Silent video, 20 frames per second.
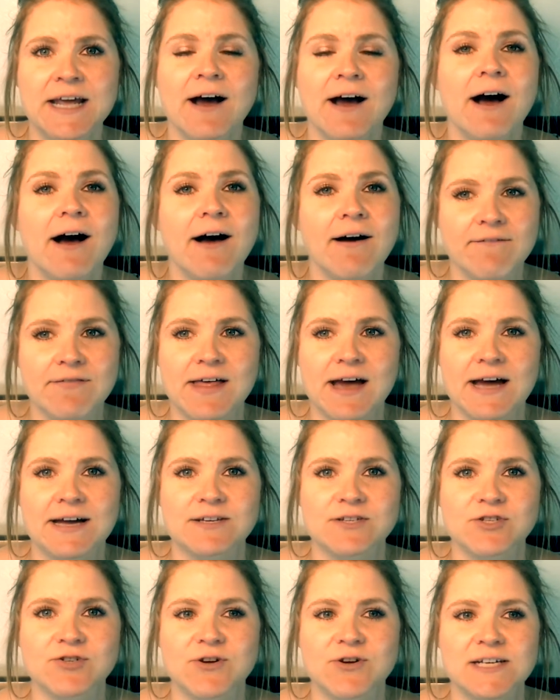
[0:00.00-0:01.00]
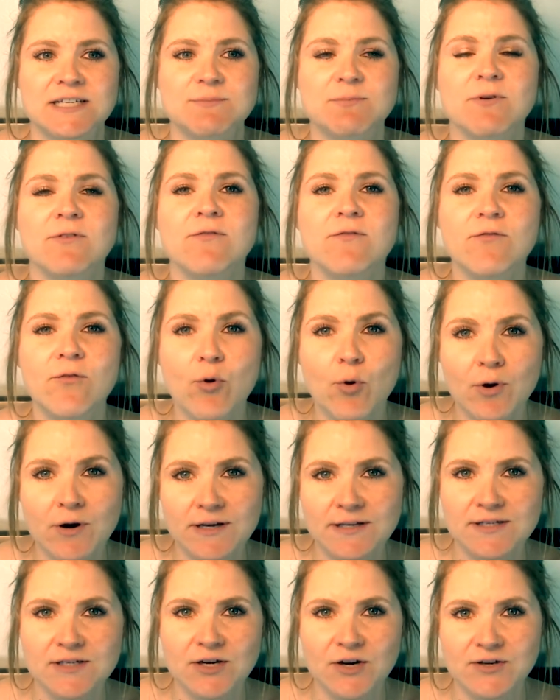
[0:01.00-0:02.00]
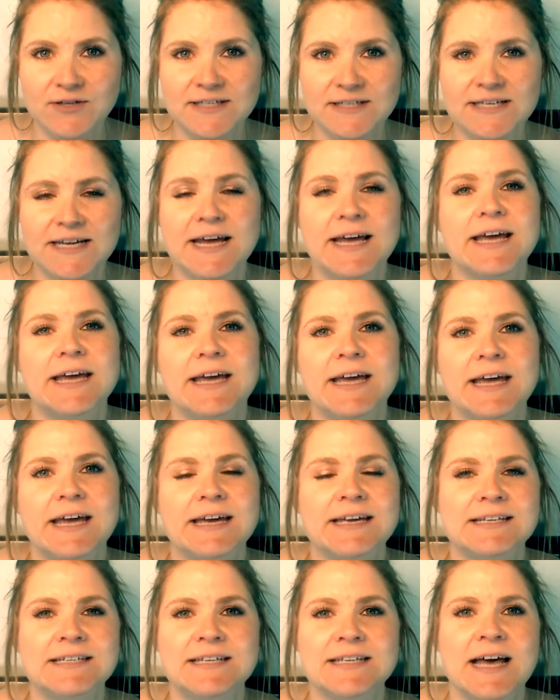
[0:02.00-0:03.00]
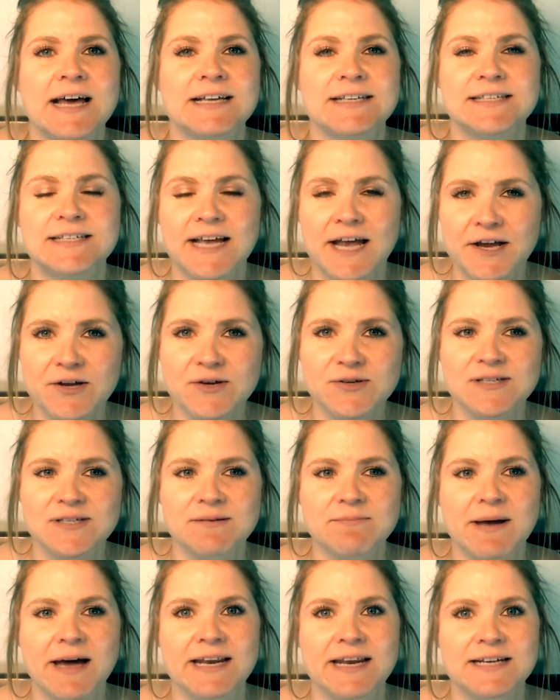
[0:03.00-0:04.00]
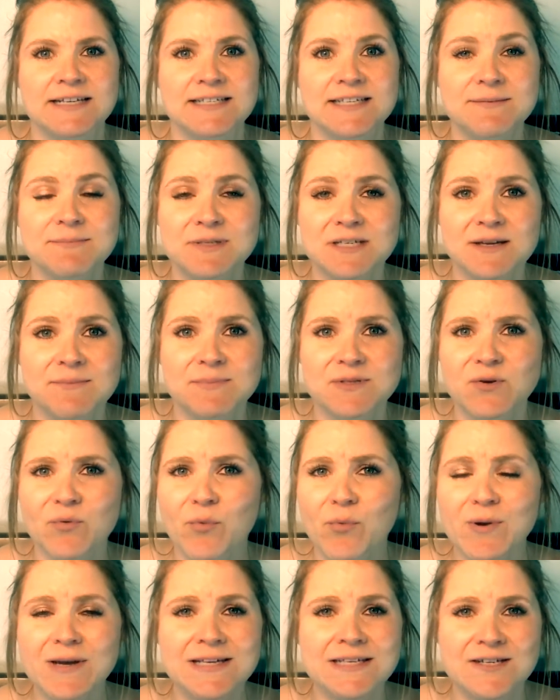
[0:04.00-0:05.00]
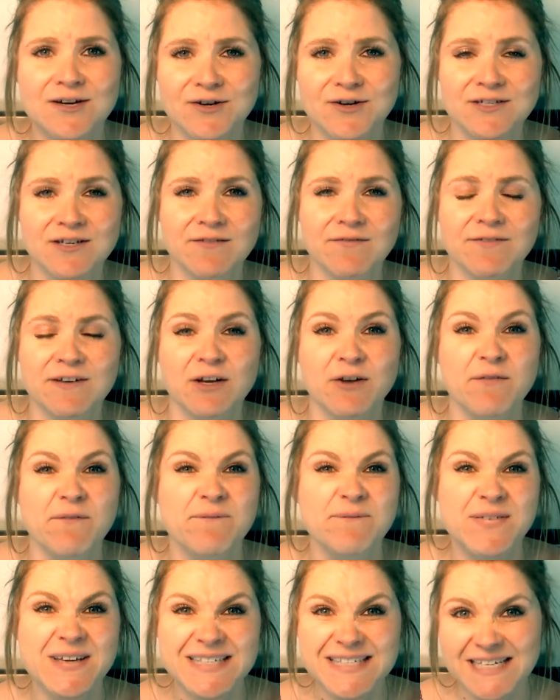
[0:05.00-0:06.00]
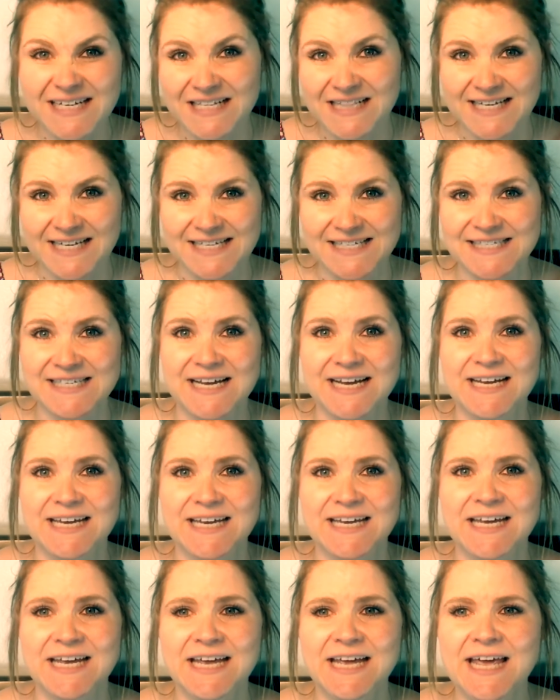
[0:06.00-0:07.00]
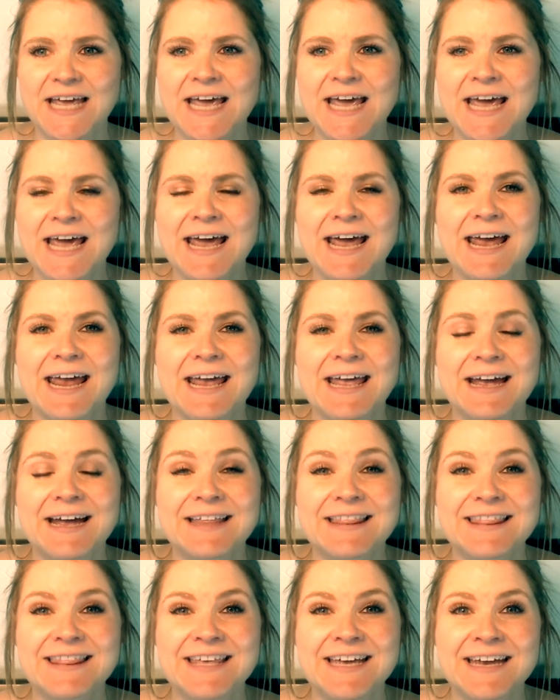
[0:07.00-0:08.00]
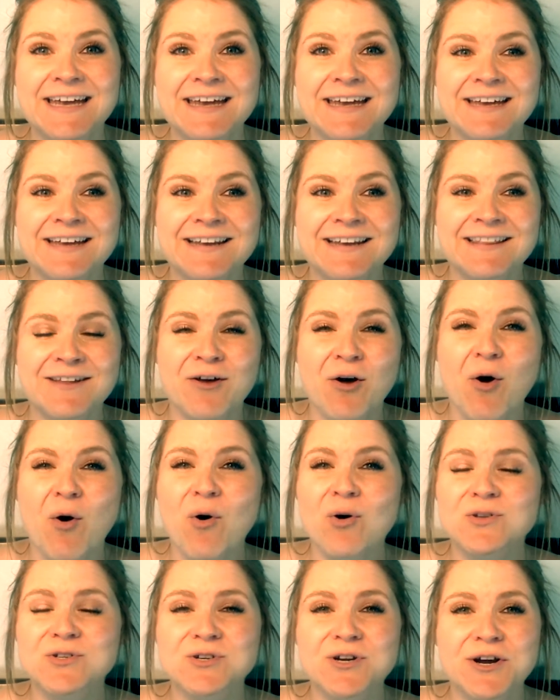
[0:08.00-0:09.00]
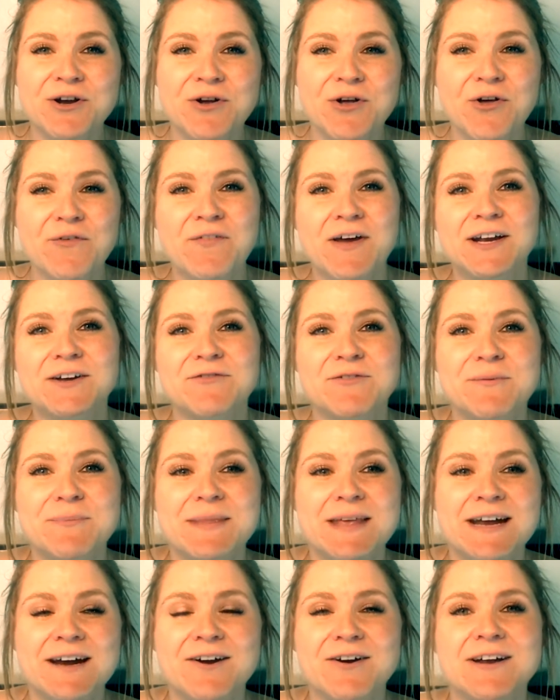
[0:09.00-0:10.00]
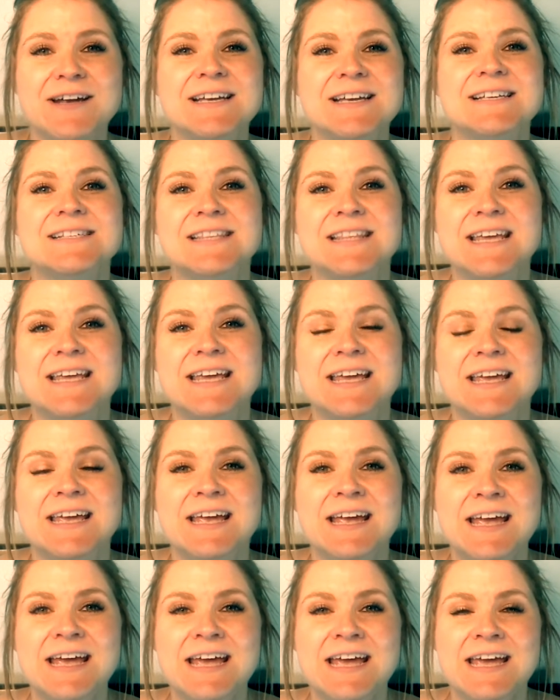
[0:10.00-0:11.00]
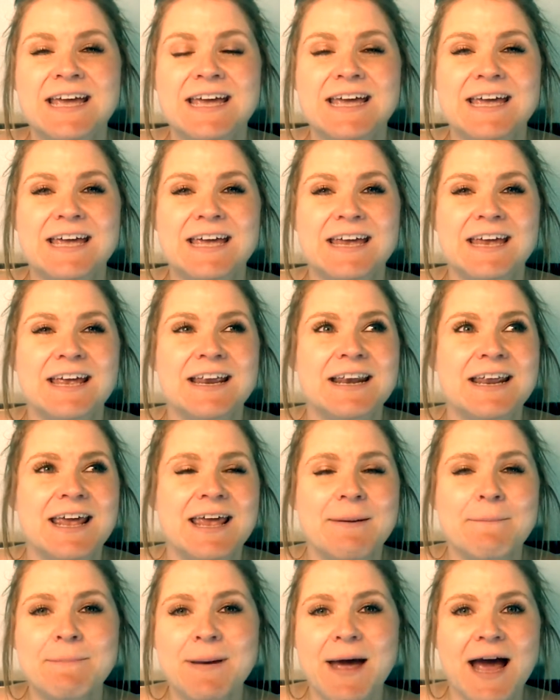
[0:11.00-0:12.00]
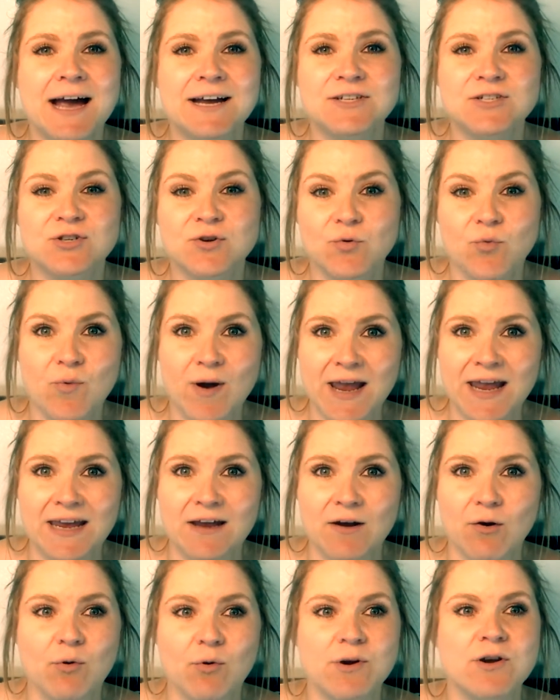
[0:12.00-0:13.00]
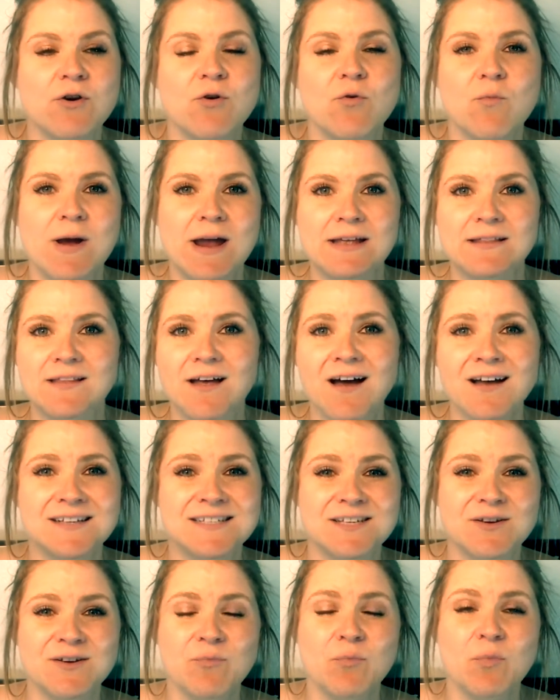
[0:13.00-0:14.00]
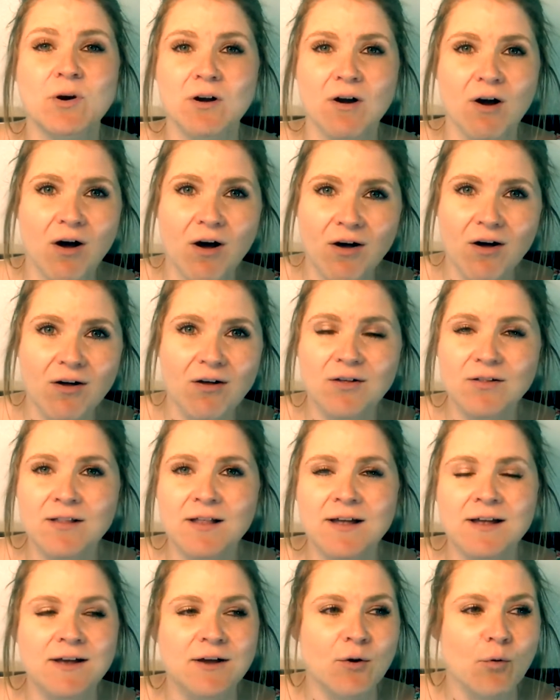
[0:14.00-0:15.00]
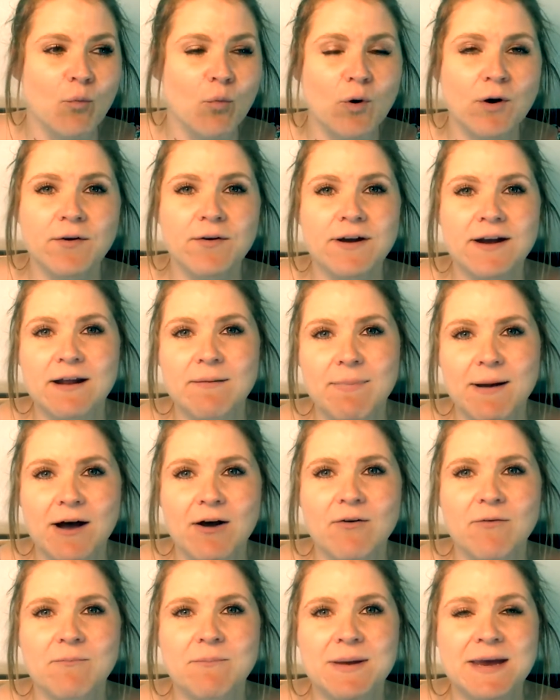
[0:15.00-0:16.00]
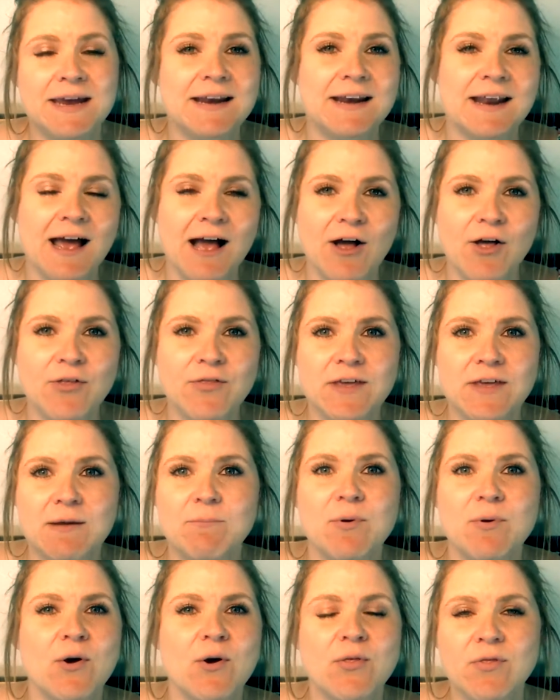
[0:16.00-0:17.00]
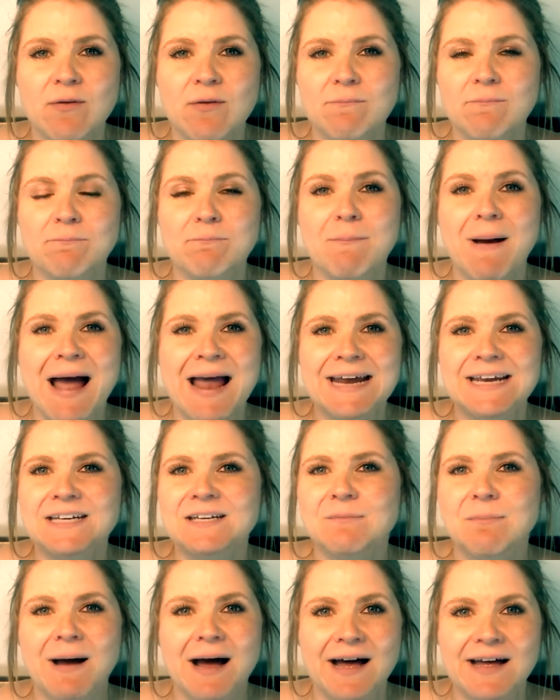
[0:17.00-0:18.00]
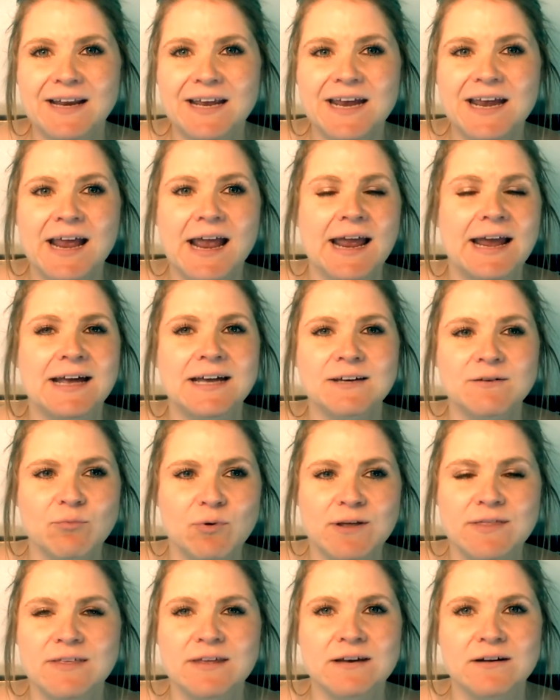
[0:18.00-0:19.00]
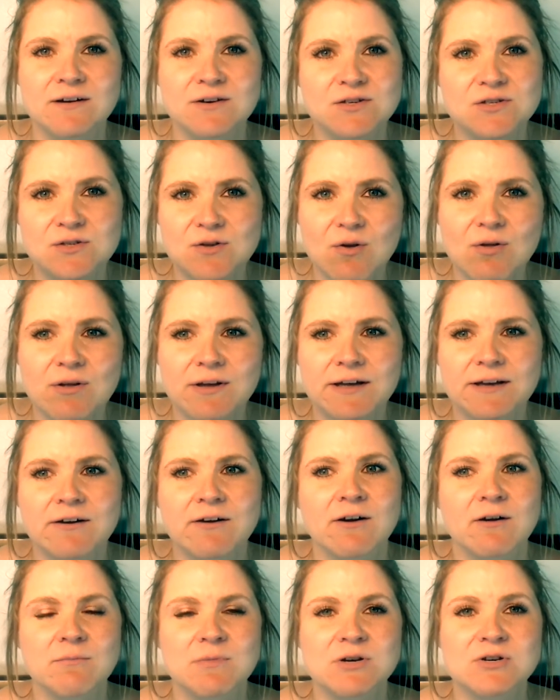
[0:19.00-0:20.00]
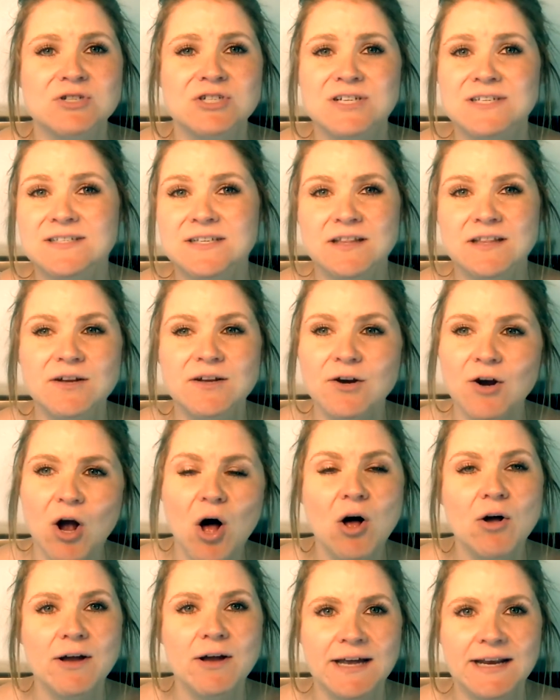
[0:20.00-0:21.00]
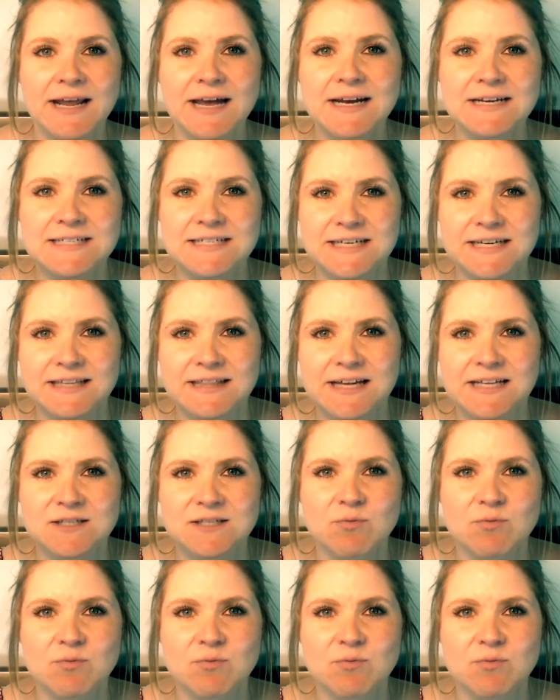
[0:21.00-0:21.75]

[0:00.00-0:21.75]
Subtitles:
of that stress before it starts to hit into that psychosomatic symptoms where we start to feel physically sick. And then the whole trickle effect from there is it can impact your weight or your weight loss. And we're all worried about being healthy, both mind, body, and within our soul and our emotions. And they're all connected. That's